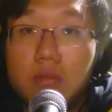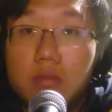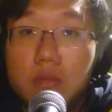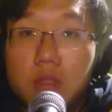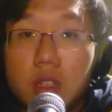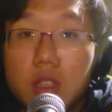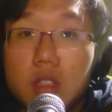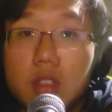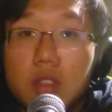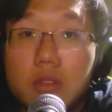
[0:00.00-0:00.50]

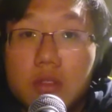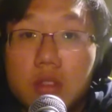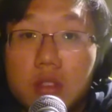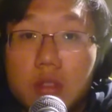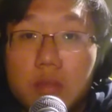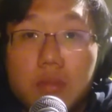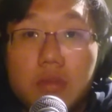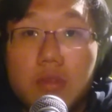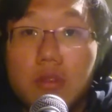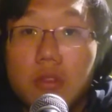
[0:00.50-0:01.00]
just
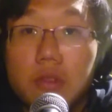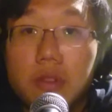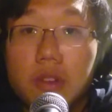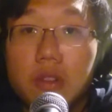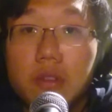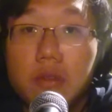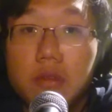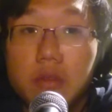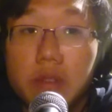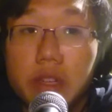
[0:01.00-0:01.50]
to prove
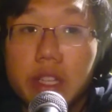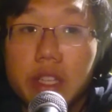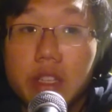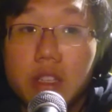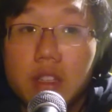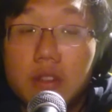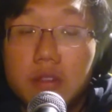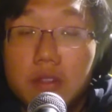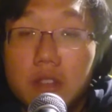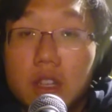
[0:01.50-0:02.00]
a
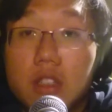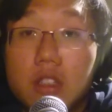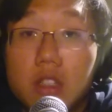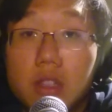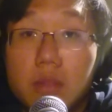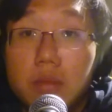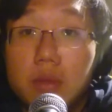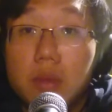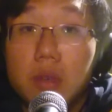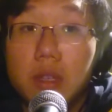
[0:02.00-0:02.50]
really fucked
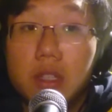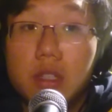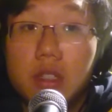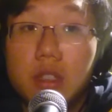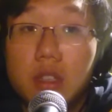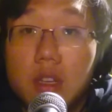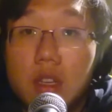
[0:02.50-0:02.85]
up point.